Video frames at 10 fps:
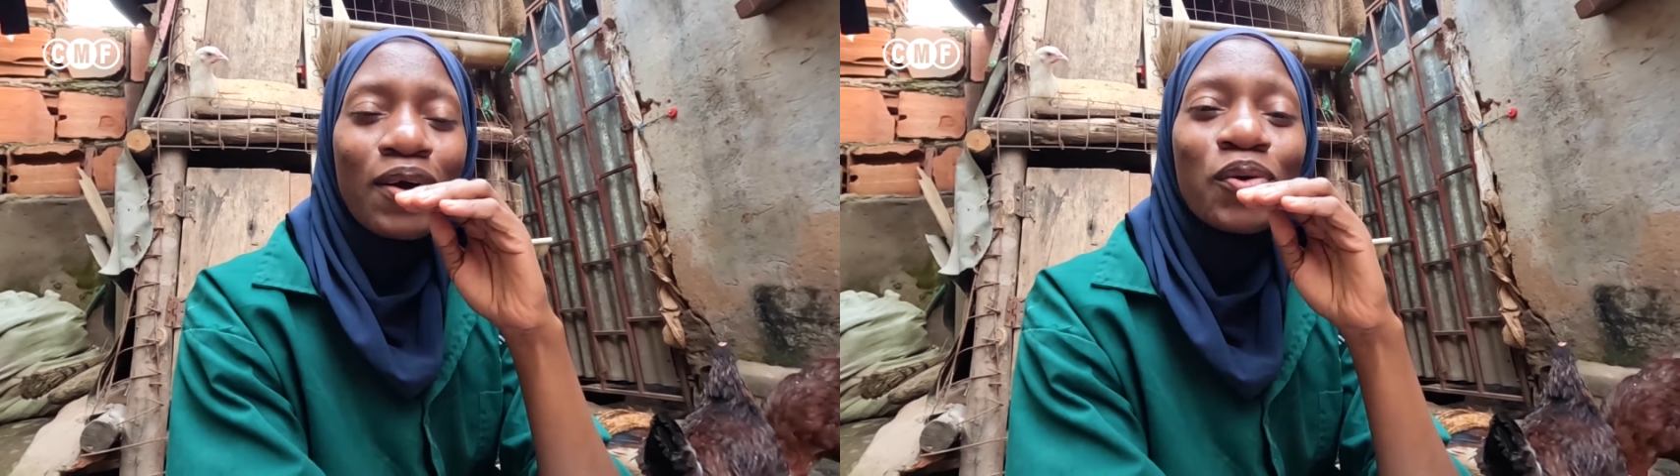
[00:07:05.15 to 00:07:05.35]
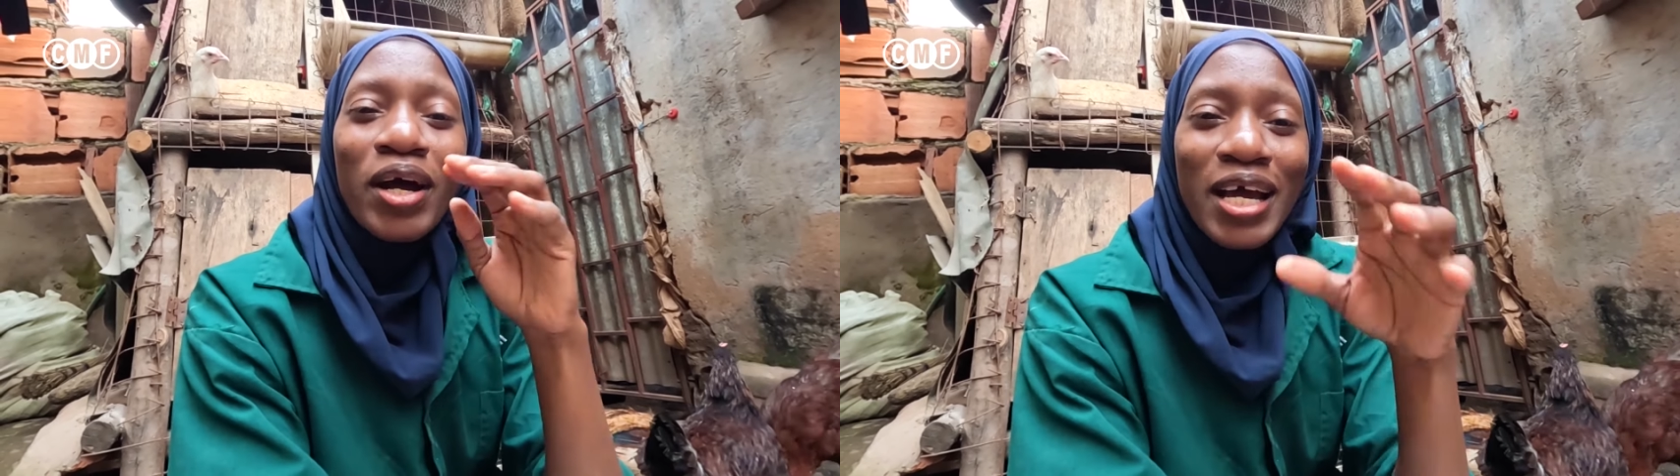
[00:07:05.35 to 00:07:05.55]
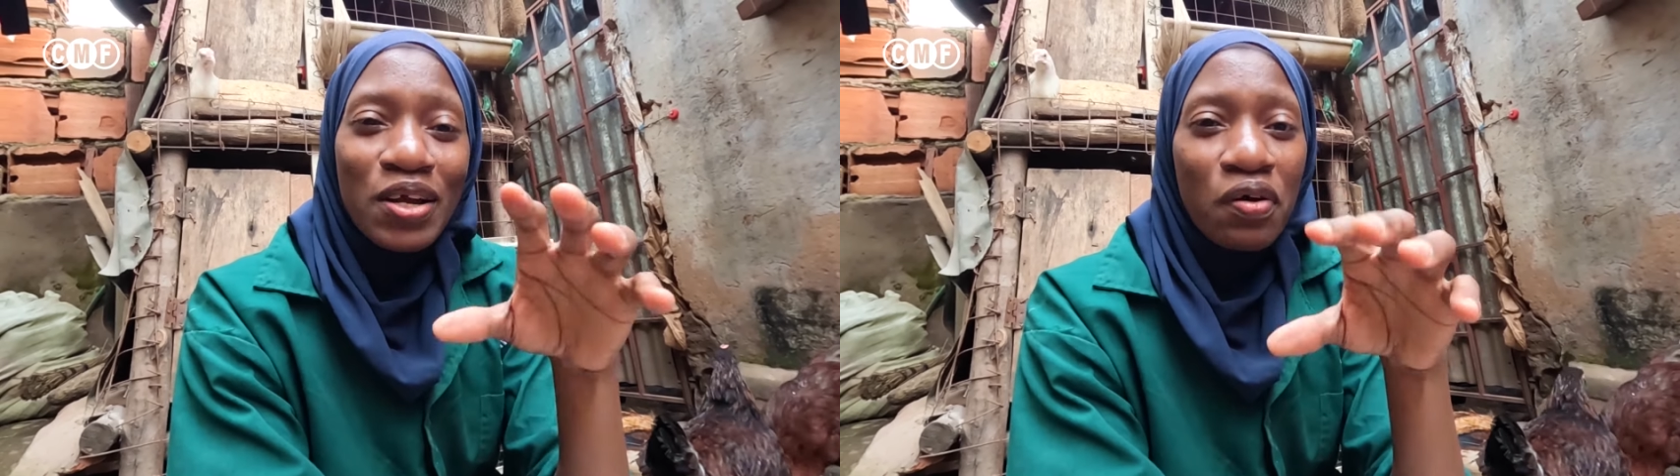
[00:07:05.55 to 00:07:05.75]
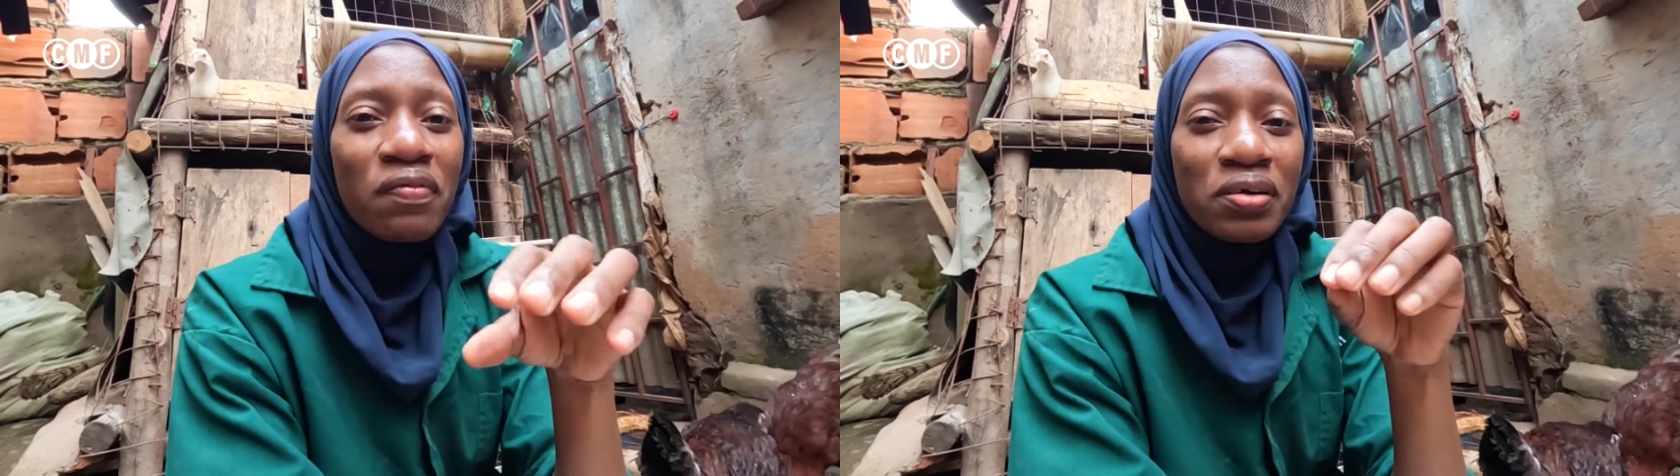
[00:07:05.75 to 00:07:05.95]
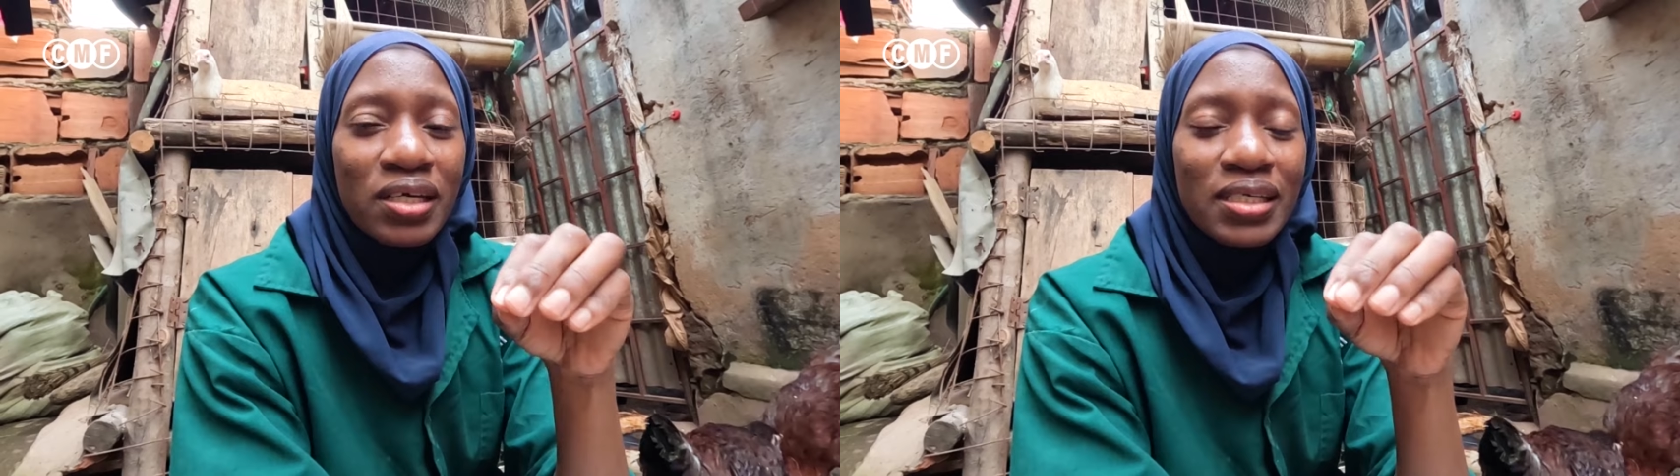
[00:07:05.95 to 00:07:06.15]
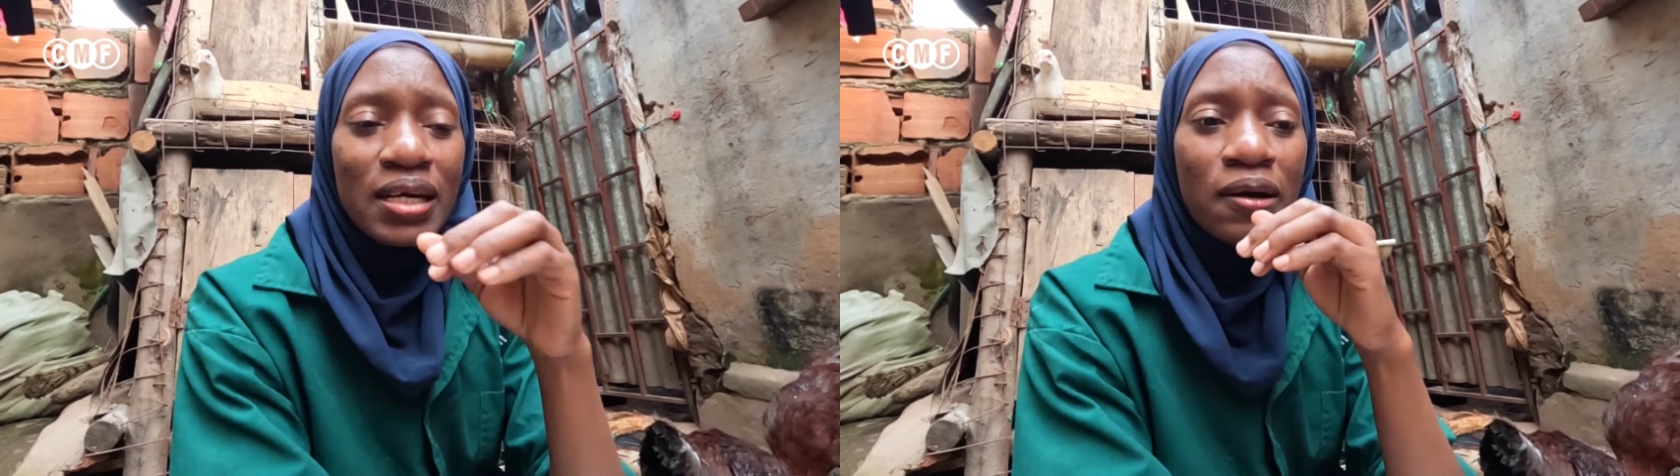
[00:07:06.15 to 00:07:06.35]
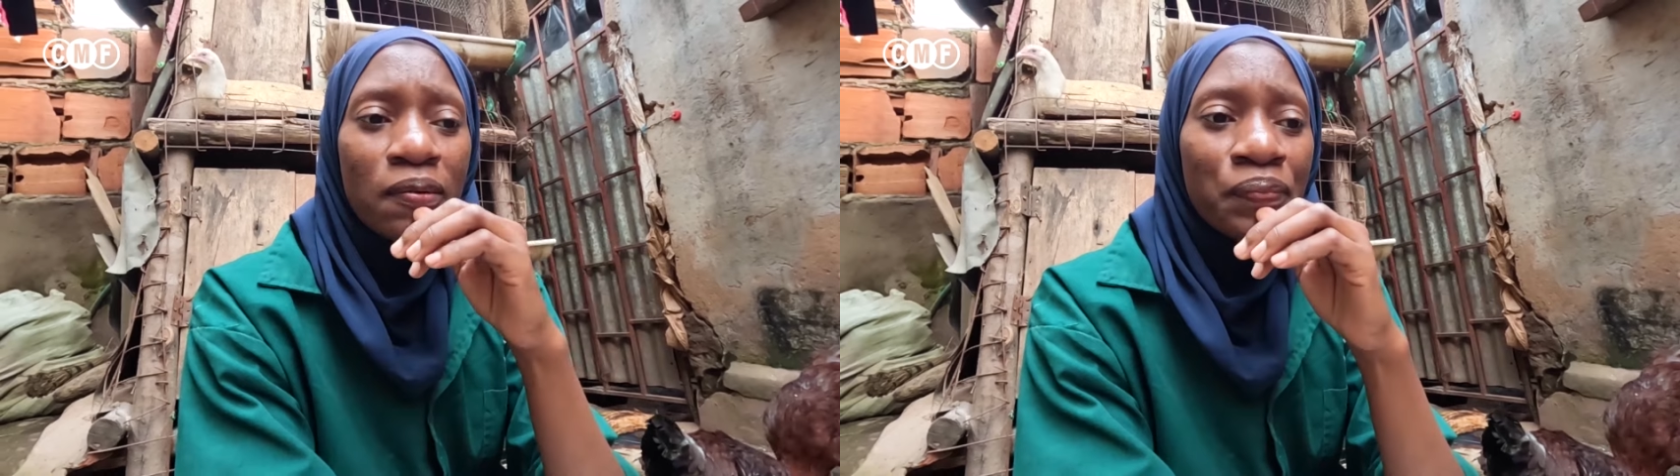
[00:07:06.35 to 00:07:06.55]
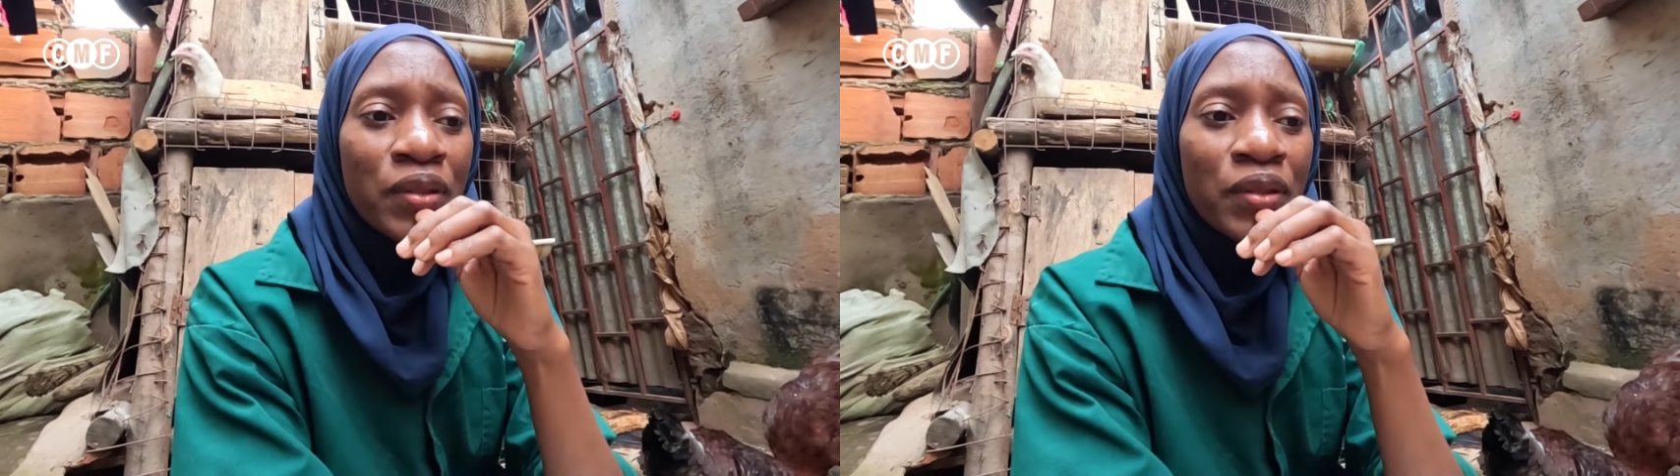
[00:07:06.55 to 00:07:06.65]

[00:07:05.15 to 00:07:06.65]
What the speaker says: crying over right now.